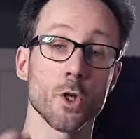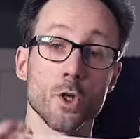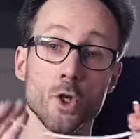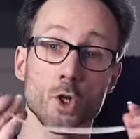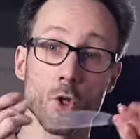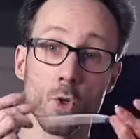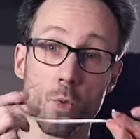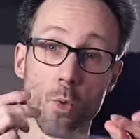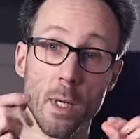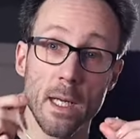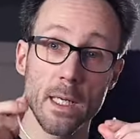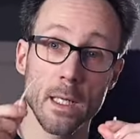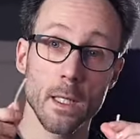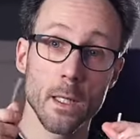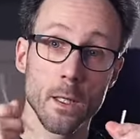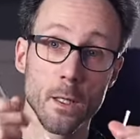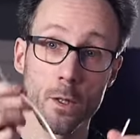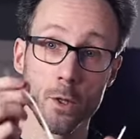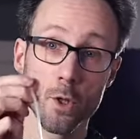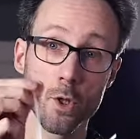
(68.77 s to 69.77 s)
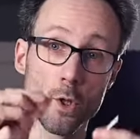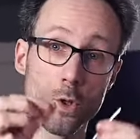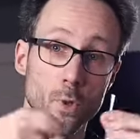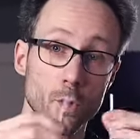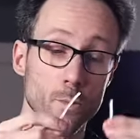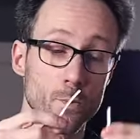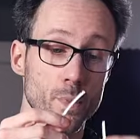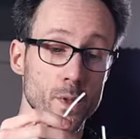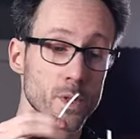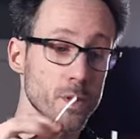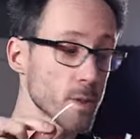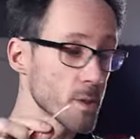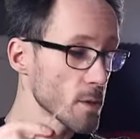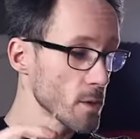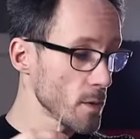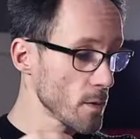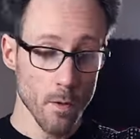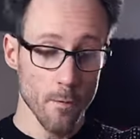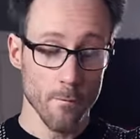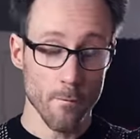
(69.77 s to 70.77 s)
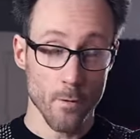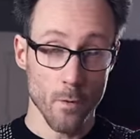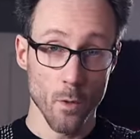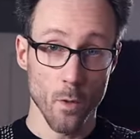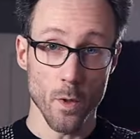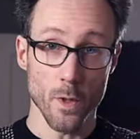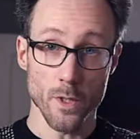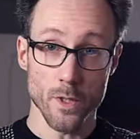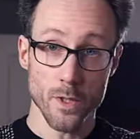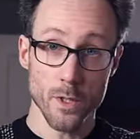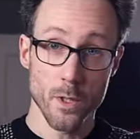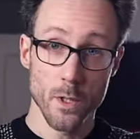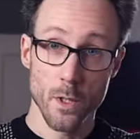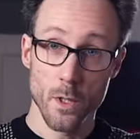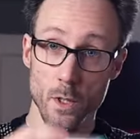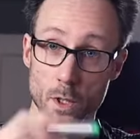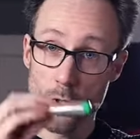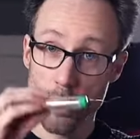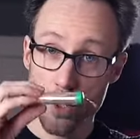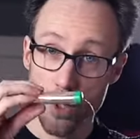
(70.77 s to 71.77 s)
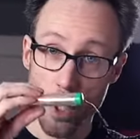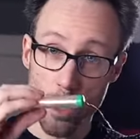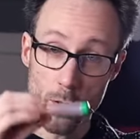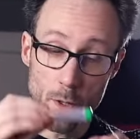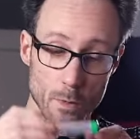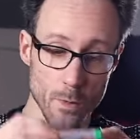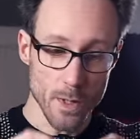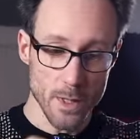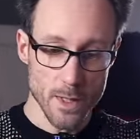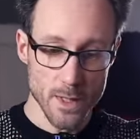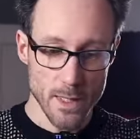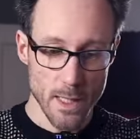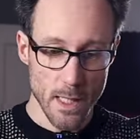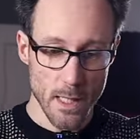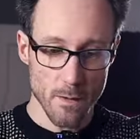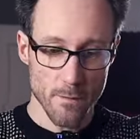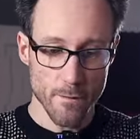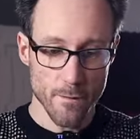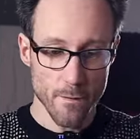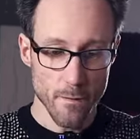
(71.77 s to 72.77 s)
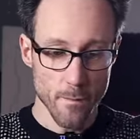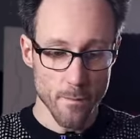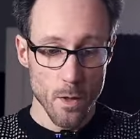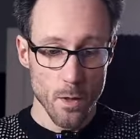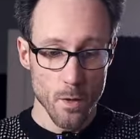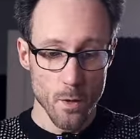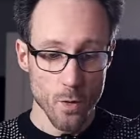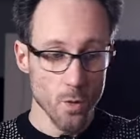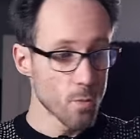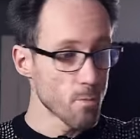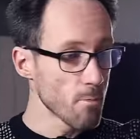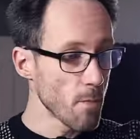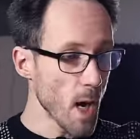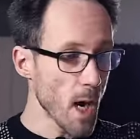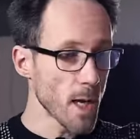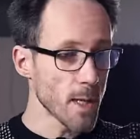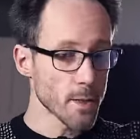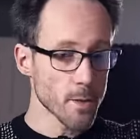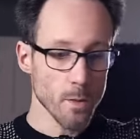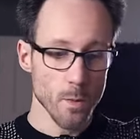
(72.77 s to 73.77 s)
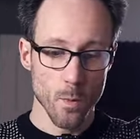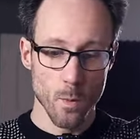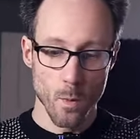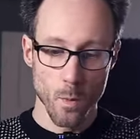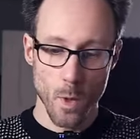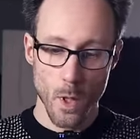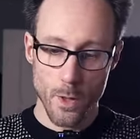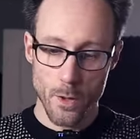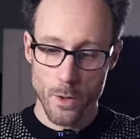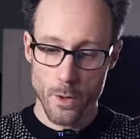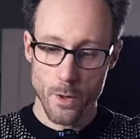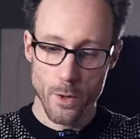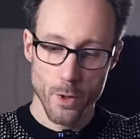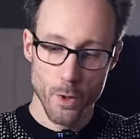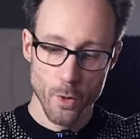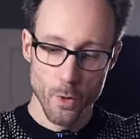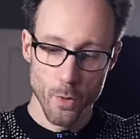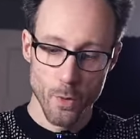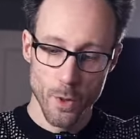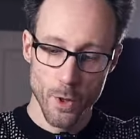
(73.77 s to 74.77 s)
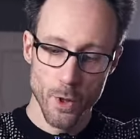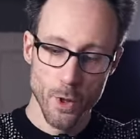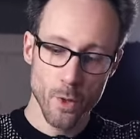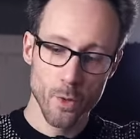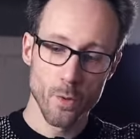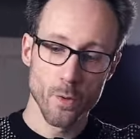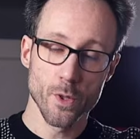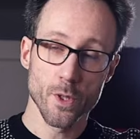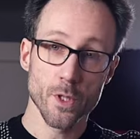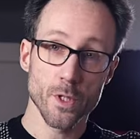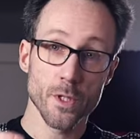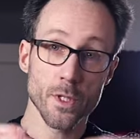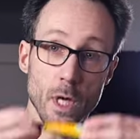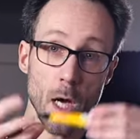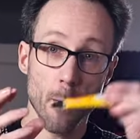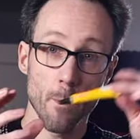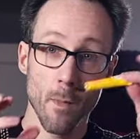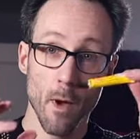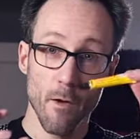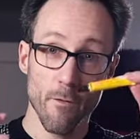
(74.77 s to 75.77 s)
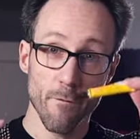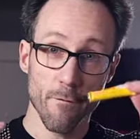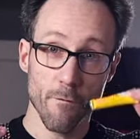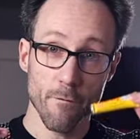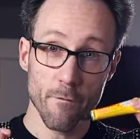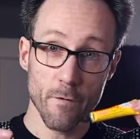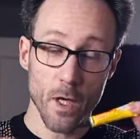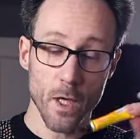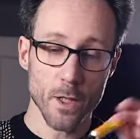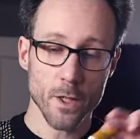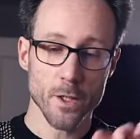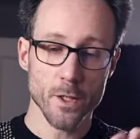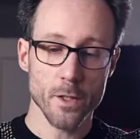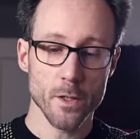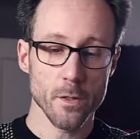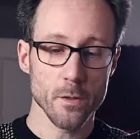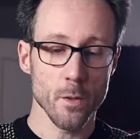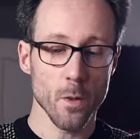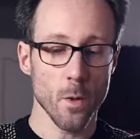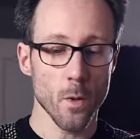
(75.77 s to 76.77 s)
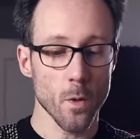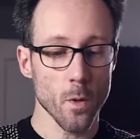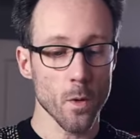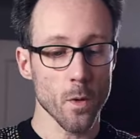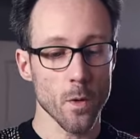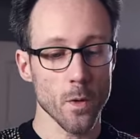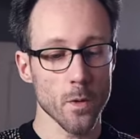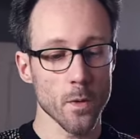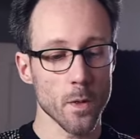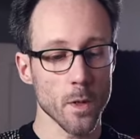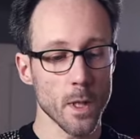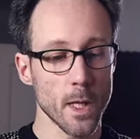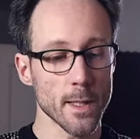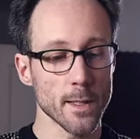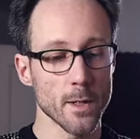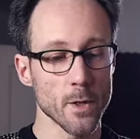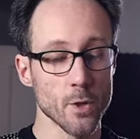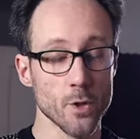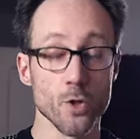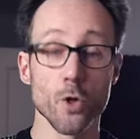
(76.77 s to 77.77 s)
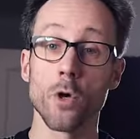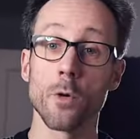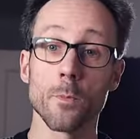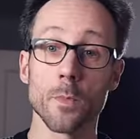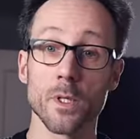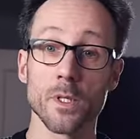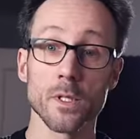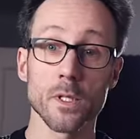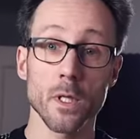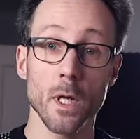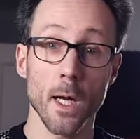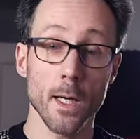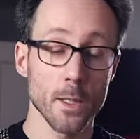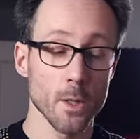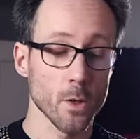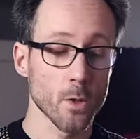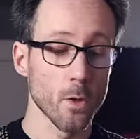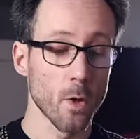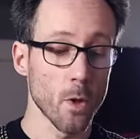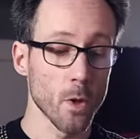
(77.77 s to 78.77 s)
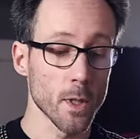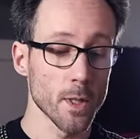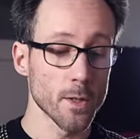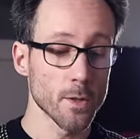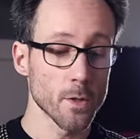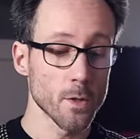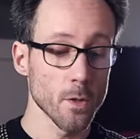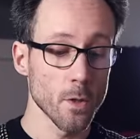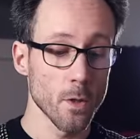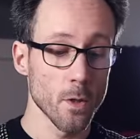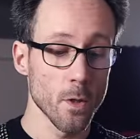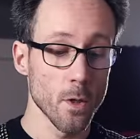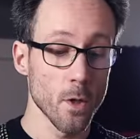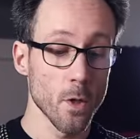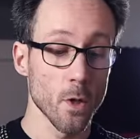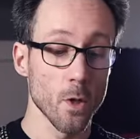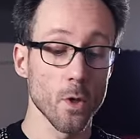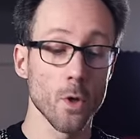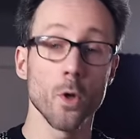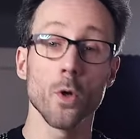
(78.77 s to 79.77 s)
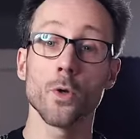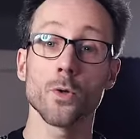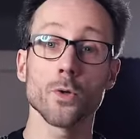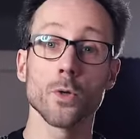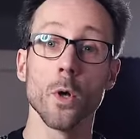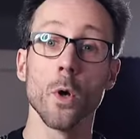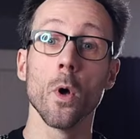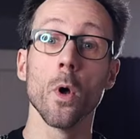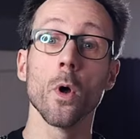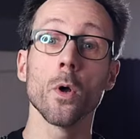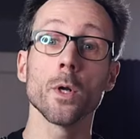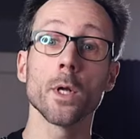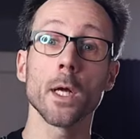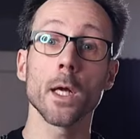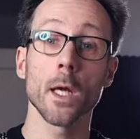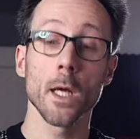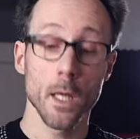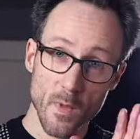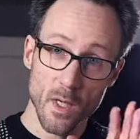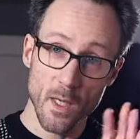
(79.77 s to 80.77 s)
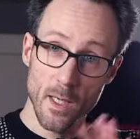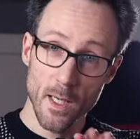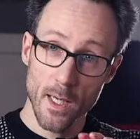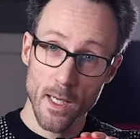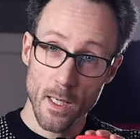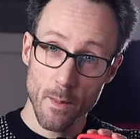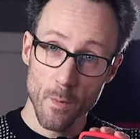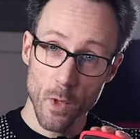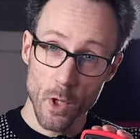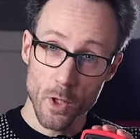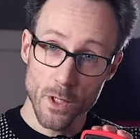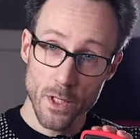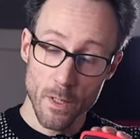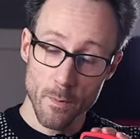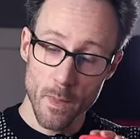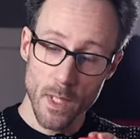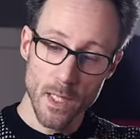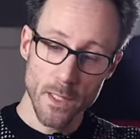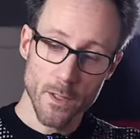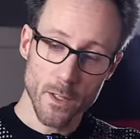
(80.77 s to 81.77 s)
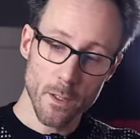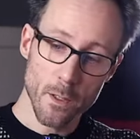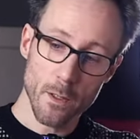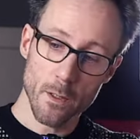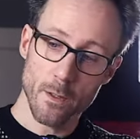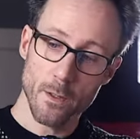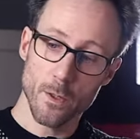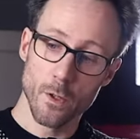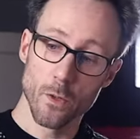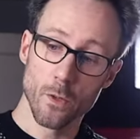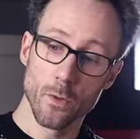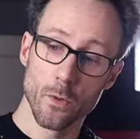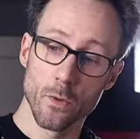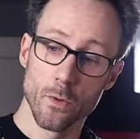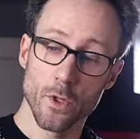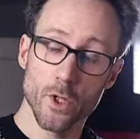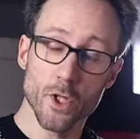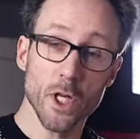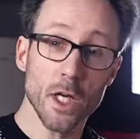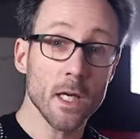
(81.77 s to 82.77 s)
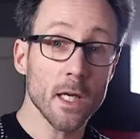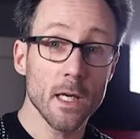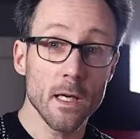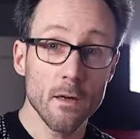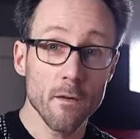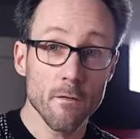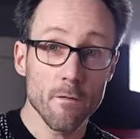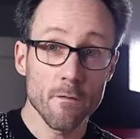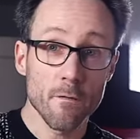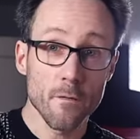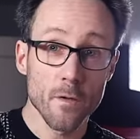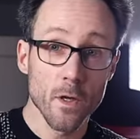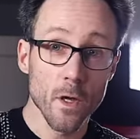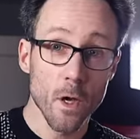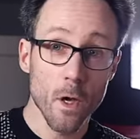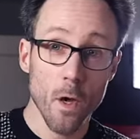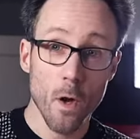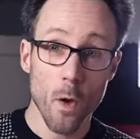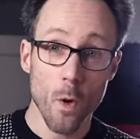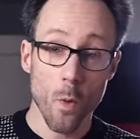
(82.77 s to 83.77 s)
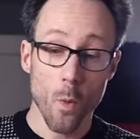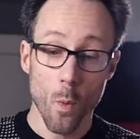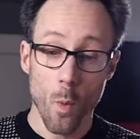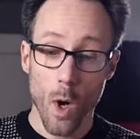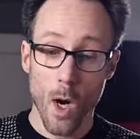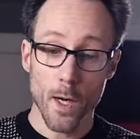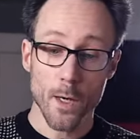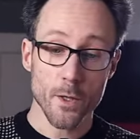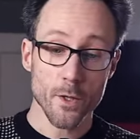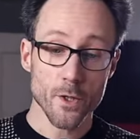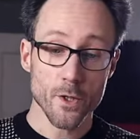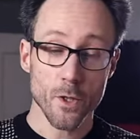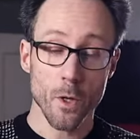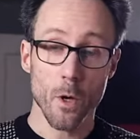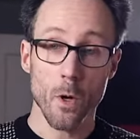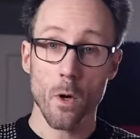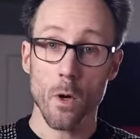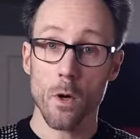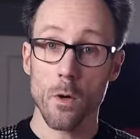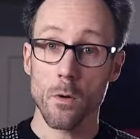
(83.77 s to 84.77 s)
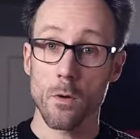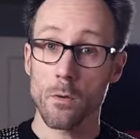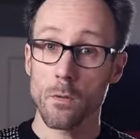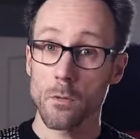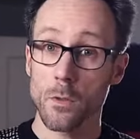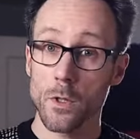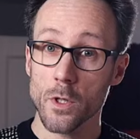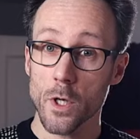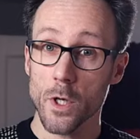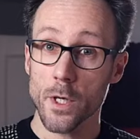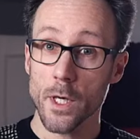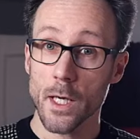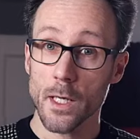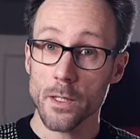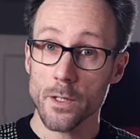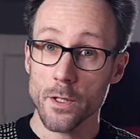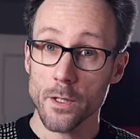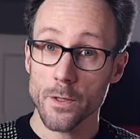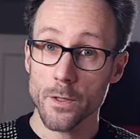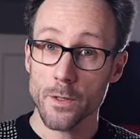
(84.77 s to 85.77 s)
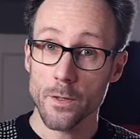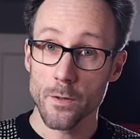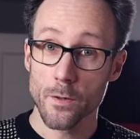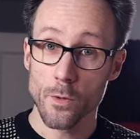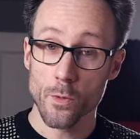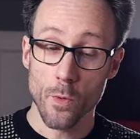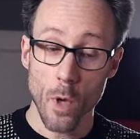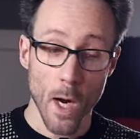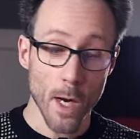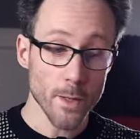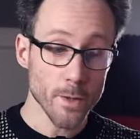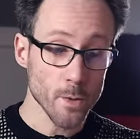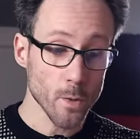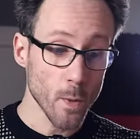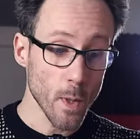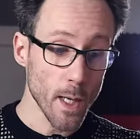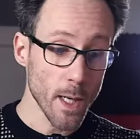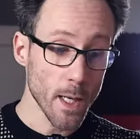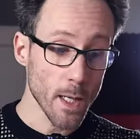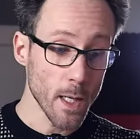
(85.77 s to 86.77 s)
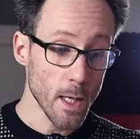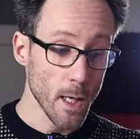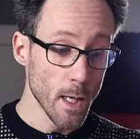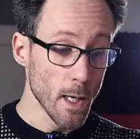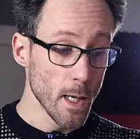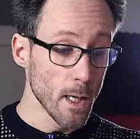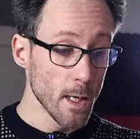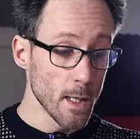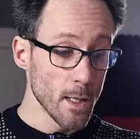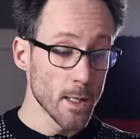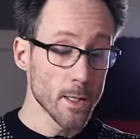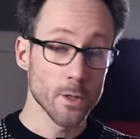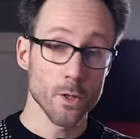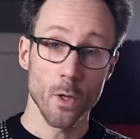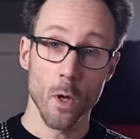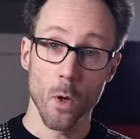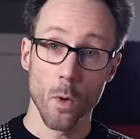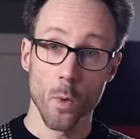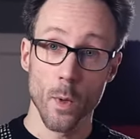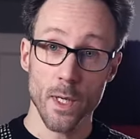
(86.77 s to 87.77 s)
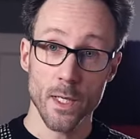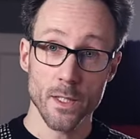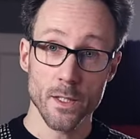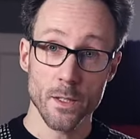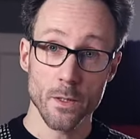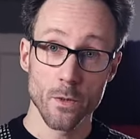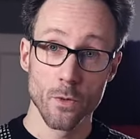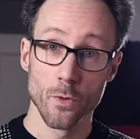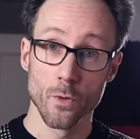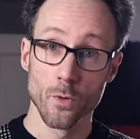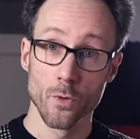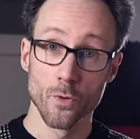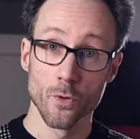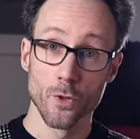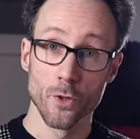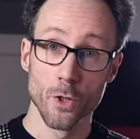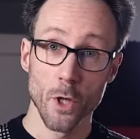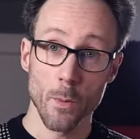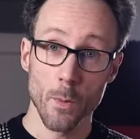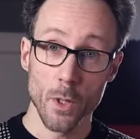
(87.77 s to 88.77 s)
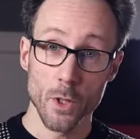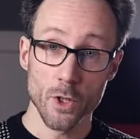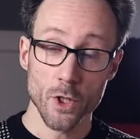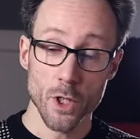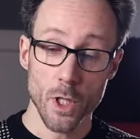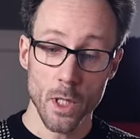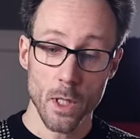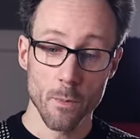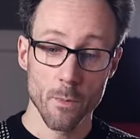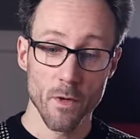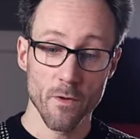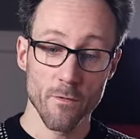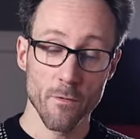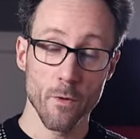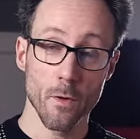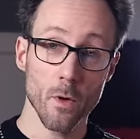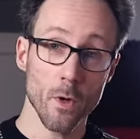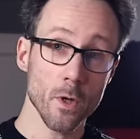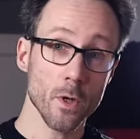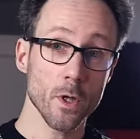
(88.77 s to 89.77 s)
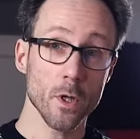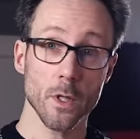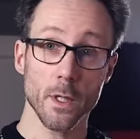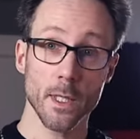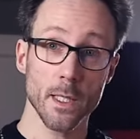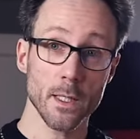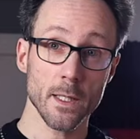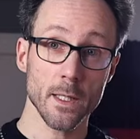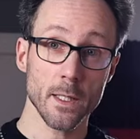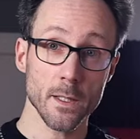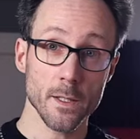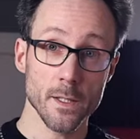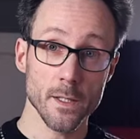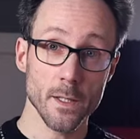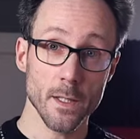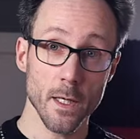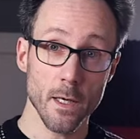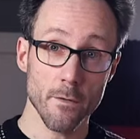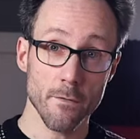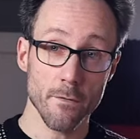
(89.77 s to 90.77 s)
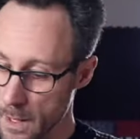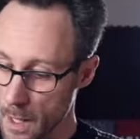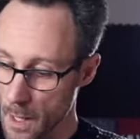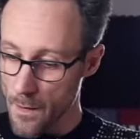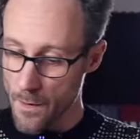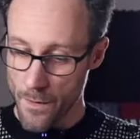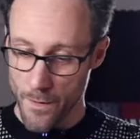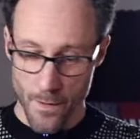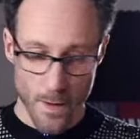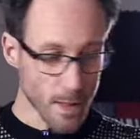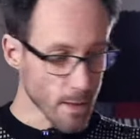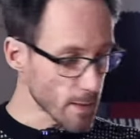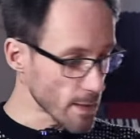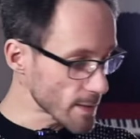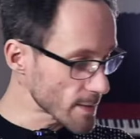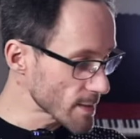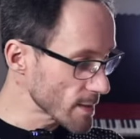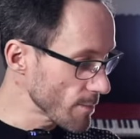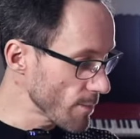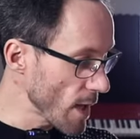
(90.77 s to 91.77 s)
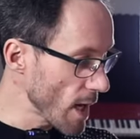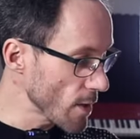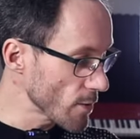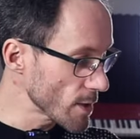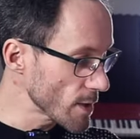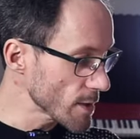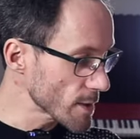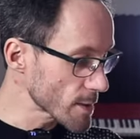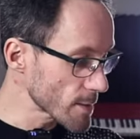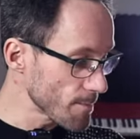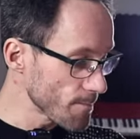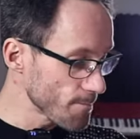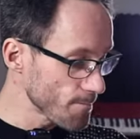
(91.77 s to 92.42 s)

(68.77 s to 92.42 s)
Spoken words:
shrink tubes. Of course, solder itself. You might want to use some flux, or like the Germans like to call it, Lötkönig, and a multimeter to check if the wires are connected the right way. It's always to double check before connecting stuff. I think that's about it.